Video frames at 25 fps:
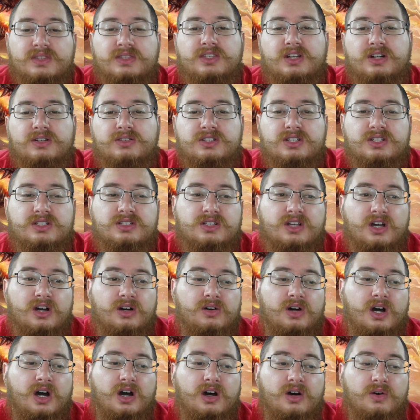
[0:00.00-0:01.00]
Don't just
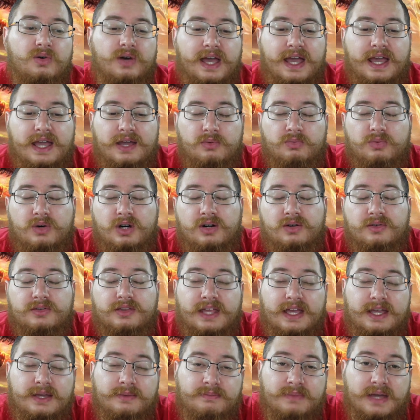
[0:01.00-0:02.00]
go, oh, hey, well,
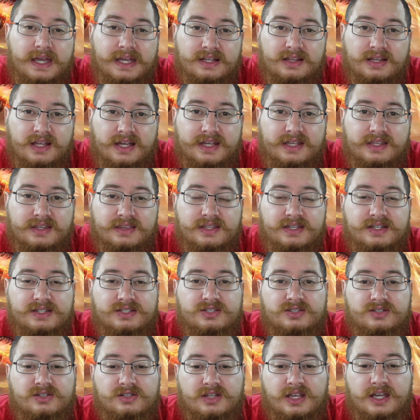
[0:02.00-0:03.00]
they may like
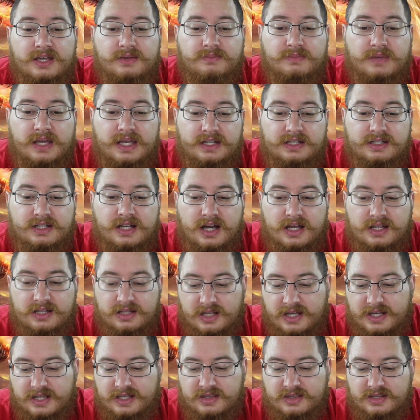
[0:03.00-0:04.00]
this or they may not
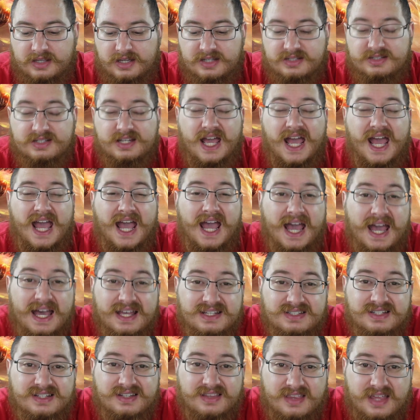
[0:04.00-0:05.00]
like this.
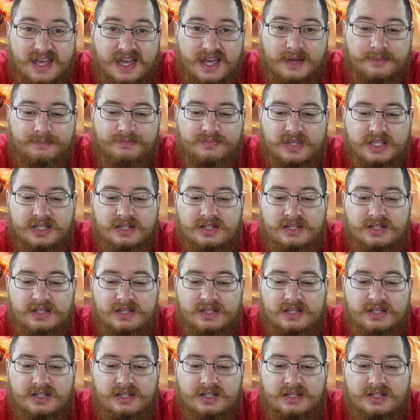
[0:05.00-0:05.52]
Ask them.